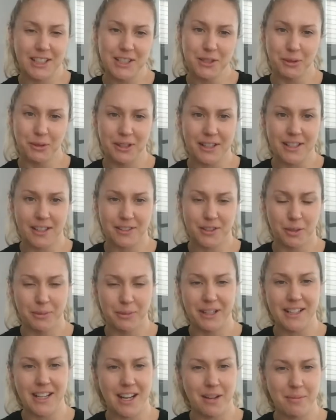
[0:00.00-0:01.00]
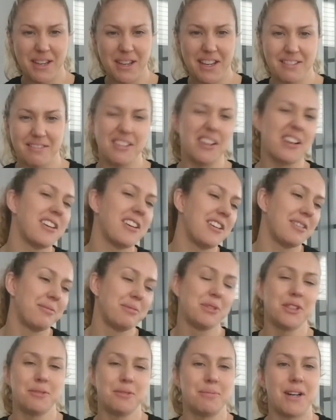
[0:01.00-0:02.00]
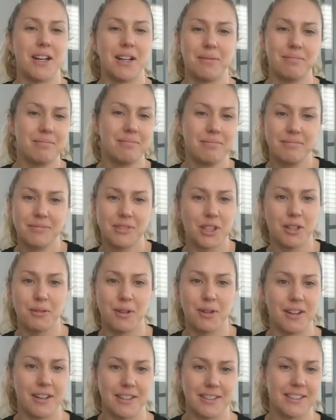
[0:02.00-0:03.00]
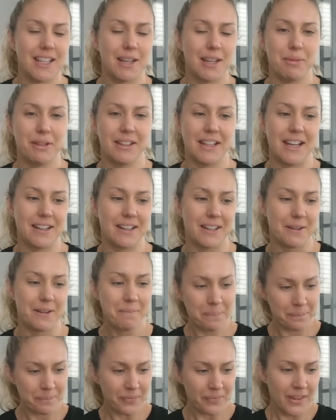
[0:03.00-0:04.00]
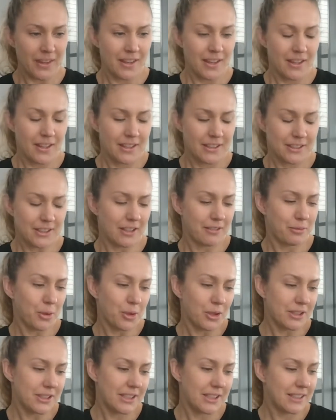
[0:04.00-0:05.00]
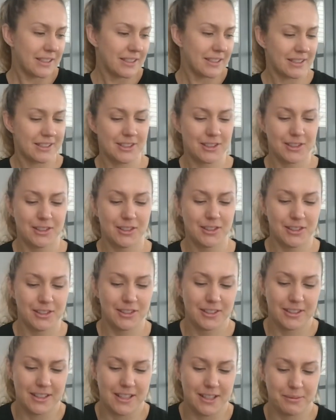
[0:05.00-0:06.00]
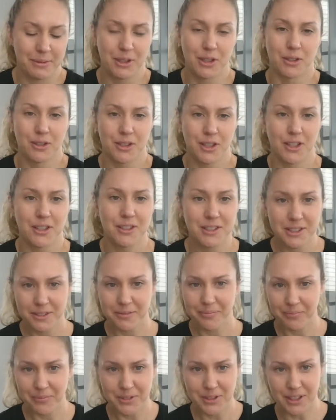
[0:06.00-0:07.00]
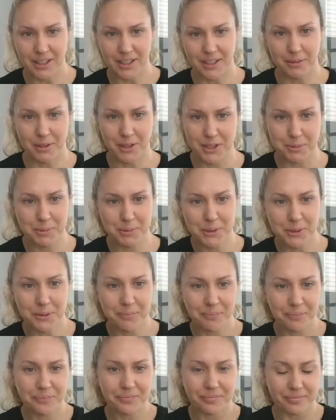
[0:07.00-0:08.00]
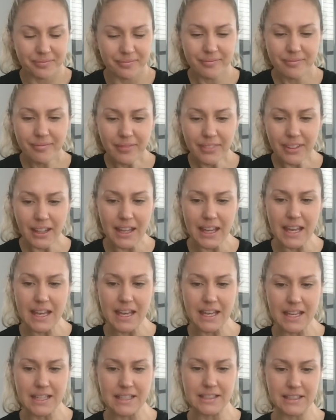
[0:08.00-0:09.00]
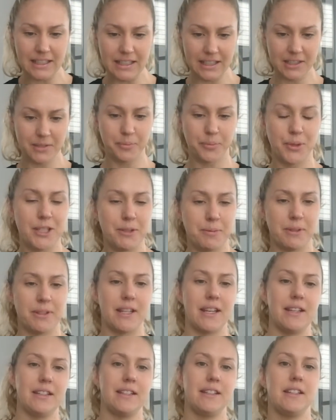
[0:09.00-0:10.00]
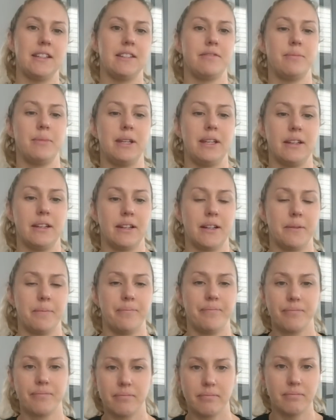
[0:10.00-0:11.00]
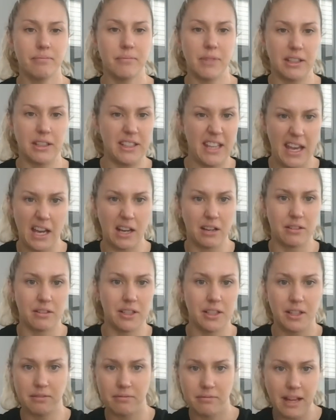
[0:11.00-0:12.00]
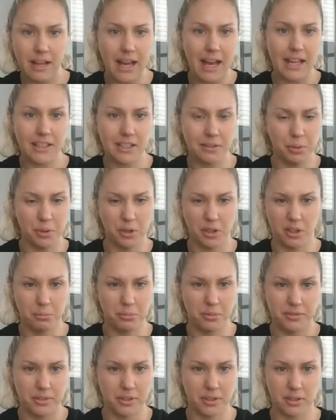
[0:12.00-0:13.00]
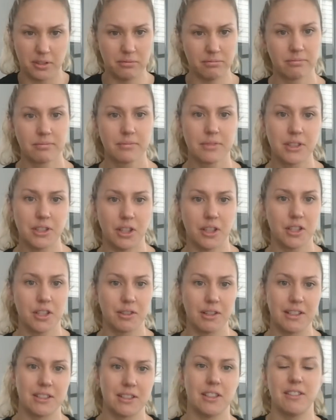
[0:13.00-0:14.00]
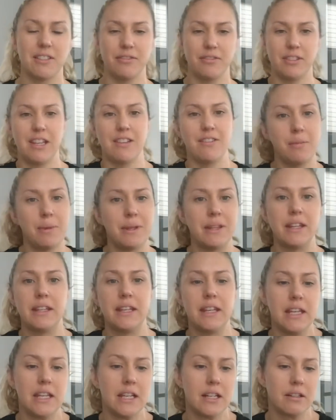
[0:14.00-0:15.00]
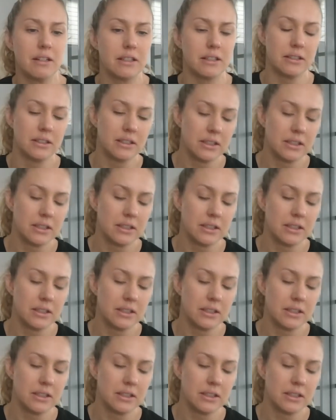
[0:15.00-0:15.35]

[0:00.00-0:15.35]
do you want me to come in? No, I'm good, mum. Don't worry, just get me later. So I've walked into the Gold Coast hospital. And in Brisbane, they give me a gown and a hat to put on before surgery. So they've given me the gear and